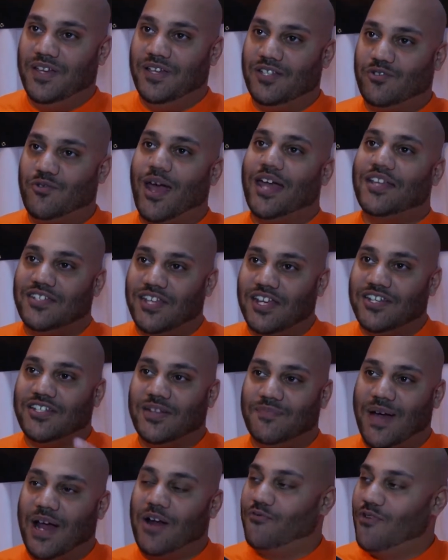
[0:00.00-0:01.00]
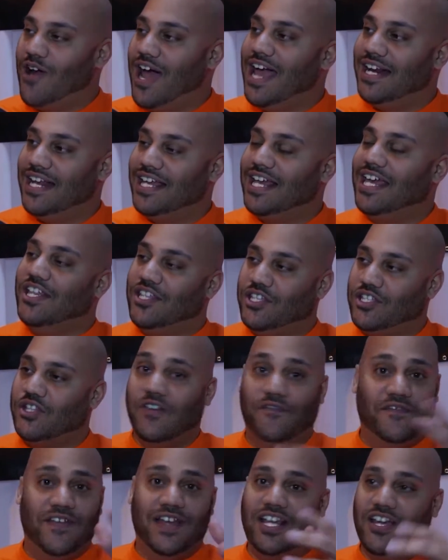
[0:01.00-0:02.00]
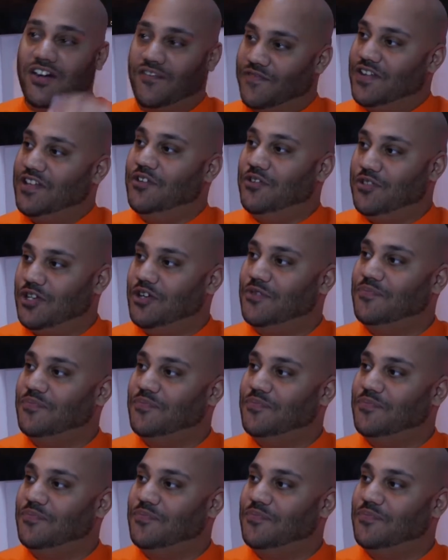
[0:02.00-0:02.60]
transition my writing into video for YouTube.